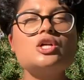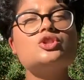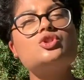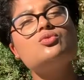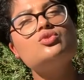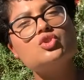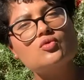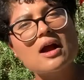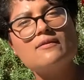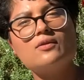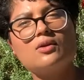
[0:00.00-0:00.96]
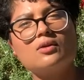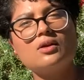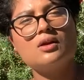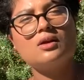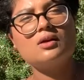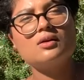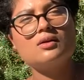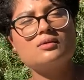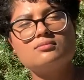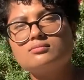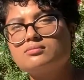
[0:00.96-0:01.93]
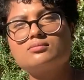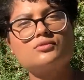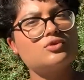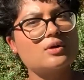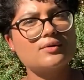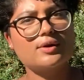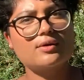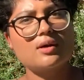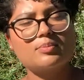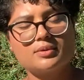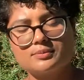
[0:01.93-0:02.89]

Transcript: to travel throughout Europe.